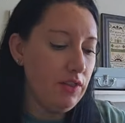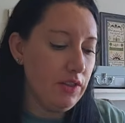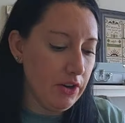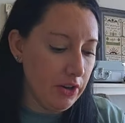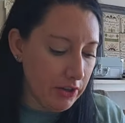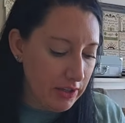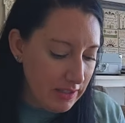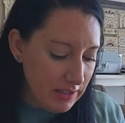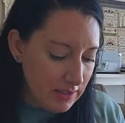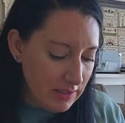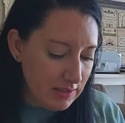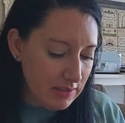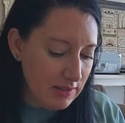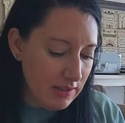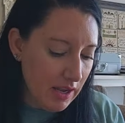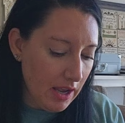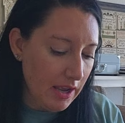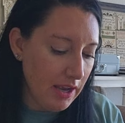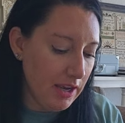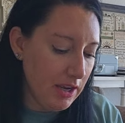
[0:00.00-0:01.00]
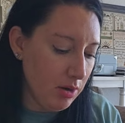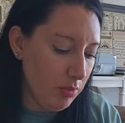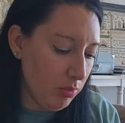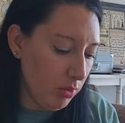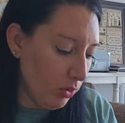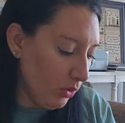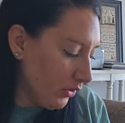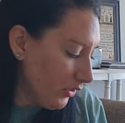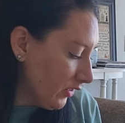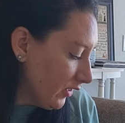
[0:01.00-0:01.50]
There is a
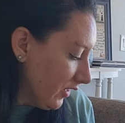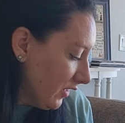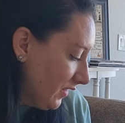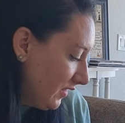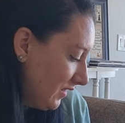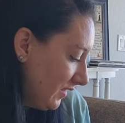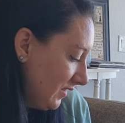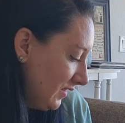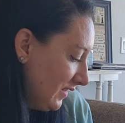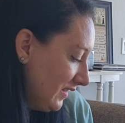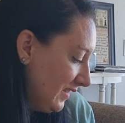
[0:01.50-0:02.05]
border.